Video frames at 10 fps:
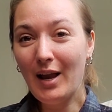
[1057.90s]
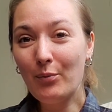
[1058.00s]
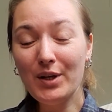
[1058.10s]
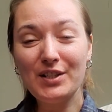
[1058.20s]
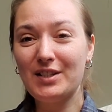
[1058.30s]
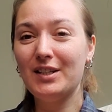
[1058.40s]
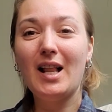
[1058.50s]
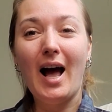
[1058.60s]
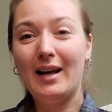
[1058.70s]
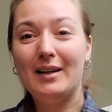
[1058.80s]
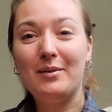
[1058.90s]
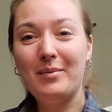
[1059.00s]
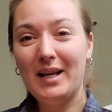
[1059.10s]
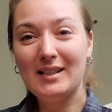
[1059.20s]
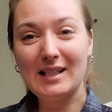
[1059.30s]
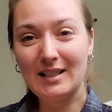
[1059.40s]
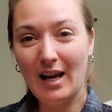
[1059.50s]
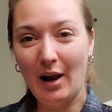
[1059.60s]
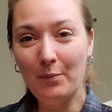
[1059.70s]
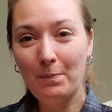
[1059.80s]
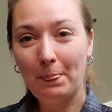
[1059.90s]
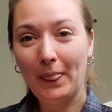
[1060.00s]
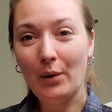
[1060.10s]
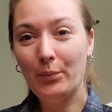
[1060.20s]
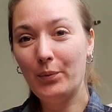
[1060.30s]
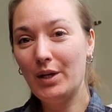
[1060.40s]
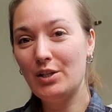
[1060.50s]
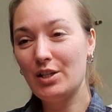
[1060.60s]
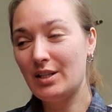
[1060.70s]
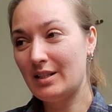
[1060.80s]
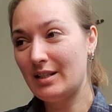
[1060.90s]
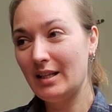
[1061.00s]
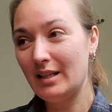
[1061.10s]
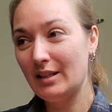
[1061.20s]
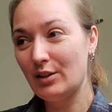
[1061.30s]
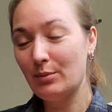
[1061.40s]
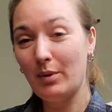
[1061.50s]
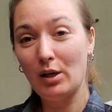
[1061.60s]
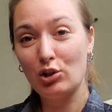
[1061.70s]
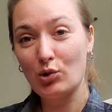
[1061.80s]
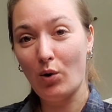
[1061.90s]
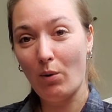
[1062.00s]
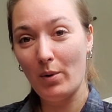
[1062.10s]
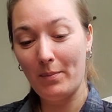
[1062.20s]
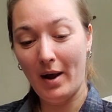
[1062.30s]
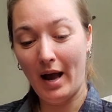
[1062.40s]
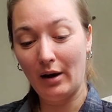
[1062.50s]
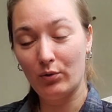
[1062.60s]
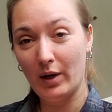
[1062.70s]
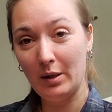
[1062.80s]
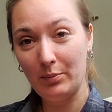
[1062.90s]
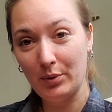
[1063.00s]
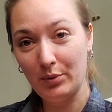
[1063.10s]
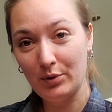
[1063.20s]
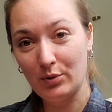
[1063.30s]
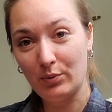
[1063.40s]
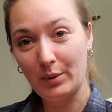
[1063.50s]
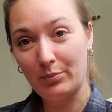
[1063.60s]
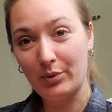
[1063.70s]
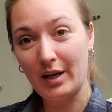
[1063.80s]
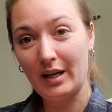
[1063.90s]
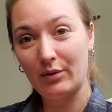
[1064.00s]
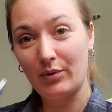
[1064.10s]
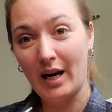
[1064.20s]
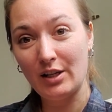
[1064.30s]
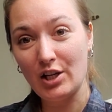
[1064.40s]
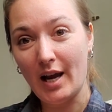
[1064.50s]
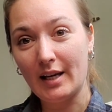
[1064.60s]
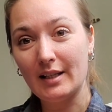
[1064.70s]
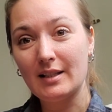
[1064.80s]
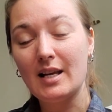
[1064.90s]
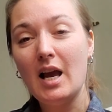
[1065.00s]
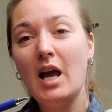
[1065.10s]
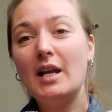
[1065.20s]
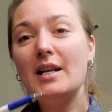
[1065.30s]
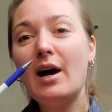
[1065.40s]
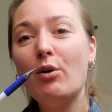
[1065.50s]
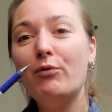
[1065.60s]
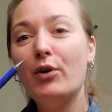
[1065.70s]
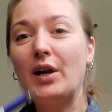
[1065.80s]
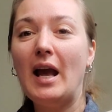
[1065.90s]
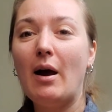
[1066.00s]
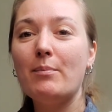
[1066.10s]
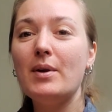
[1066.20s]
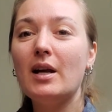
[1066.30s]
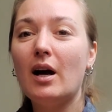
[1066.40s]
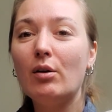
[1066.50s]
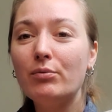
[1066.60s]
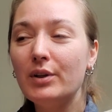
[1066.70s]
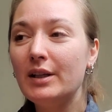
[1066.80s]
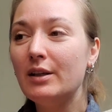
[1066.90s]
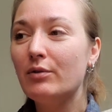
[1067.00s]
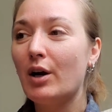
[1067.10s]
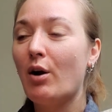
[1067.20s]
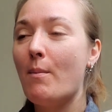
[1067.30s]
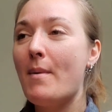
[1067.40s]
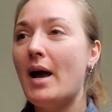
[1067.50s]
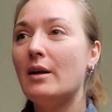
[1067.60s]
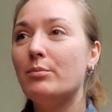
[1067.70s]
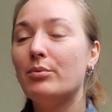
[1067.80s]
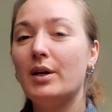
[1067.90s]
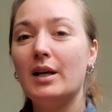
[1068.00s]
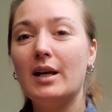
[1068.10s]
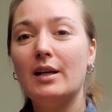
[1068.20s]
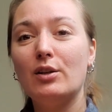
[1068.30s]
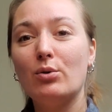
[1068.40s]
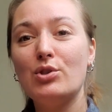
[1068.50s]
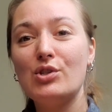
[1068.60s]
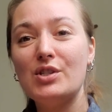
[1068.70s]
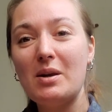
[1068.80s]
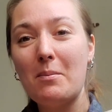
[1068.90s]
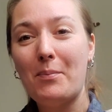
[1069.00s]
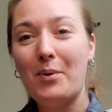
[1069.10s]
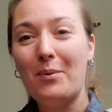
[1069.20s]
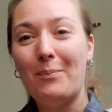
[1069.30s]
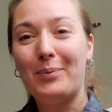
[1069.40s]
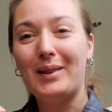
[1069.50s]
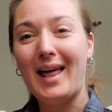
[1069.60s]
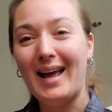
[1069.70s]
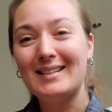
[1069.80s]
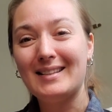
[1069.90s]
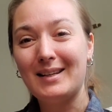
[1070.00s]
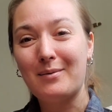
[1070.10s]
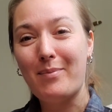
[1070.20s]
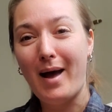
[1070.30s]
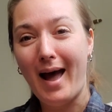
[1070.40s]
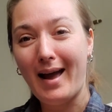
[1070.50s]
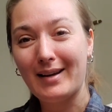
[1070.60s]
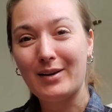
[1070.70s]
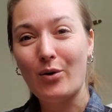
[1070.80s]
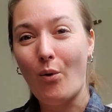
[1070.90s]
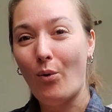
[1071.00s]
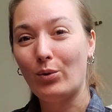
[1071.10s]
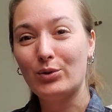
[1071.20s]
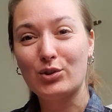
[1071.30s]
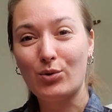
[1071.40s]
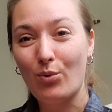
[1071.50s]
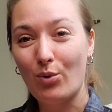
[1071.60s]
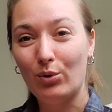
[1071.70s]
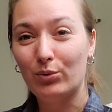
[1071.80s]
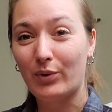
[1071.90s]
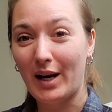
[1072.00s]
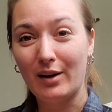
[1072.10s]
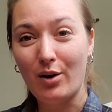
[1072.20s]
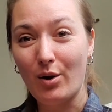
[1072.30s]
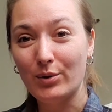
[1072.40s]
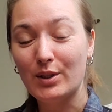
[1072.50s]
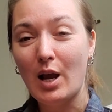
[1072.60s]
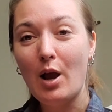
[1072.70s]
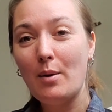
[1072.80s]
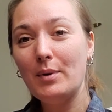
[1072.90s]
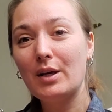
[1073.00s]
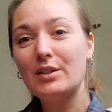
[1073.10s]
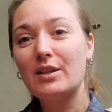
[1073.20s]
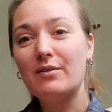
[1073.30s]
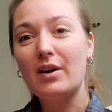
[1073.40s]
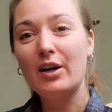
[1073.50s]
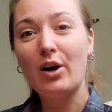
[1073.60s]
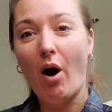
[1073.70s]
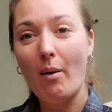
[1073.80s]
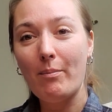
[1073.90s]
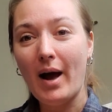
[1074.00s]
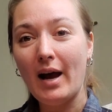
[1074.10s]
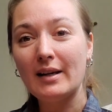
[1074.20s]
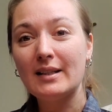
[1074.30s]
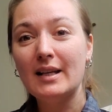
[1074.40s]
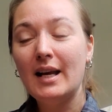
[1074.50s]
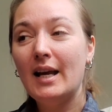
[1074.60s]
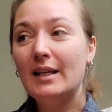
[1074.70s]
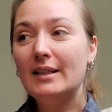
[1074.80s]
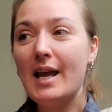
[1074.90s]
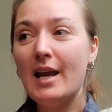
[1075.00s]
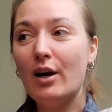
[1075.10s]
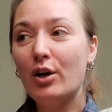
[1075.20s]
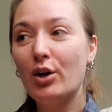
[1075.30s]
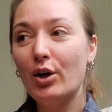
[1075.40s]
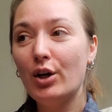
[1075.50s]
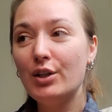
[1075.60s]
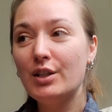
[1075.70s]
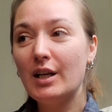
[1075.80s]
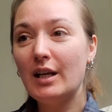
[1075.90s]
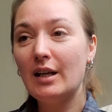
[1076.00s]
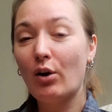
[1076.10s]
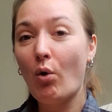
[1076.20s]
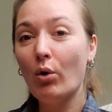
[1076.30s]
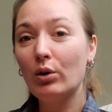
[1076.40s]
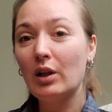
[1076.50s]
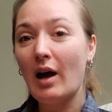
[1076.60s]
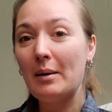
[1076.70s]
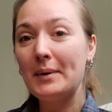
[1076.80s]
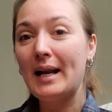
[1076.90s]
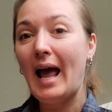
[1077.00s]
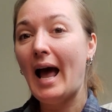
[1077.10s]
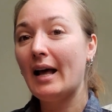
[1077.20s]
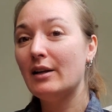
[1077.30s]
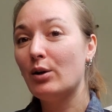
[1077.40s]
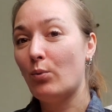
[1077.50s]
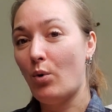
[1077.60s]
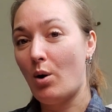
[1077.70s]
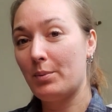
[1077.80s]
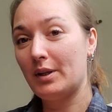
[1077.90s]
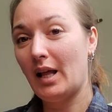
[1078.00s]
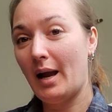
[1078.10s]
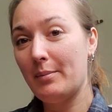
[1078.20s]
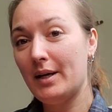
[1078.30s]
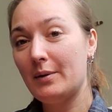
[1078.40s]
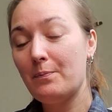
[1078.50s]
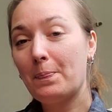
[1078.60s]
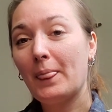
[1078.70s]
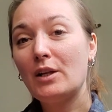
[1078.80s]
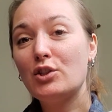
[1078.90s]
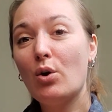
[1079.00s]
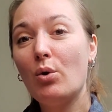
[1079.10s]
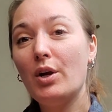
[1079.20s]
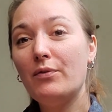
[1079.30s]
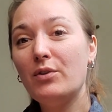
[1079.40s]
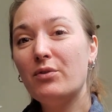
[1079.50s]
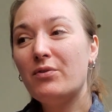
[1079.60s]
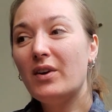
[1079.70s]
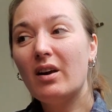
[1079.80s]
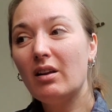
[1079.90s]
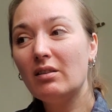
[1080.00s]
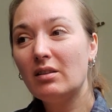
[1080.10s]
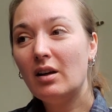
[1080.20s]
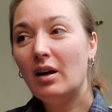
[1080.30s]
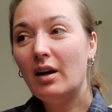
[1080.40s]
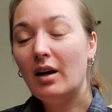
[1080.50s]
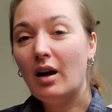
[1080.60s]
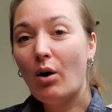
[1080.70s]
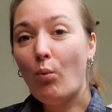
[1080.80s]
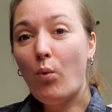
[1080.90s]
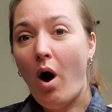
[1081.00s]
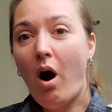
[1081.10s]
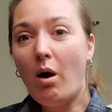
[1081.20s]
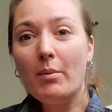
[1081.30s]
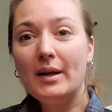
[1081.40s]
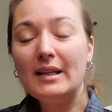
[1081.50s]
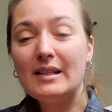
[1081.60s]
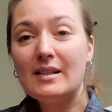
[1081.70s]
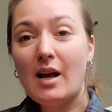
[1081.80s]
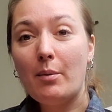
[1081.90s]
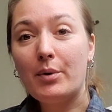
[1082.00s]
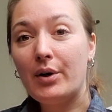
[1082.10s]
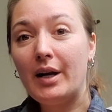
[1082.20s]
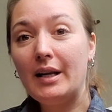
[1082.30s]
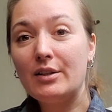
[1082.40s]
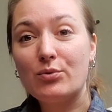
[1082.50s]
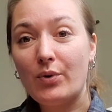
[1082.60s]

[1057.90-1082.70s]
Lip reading: we still had an amazing time. We just needed to make sure we pack rain boots, we bring rain jackets. Now for camping, I really recommend bringing those simple plastic bag, old school raincoats, because they're very compact. They are good in a cold climate and in a warm climate. So if you feel warm and it's summer and it's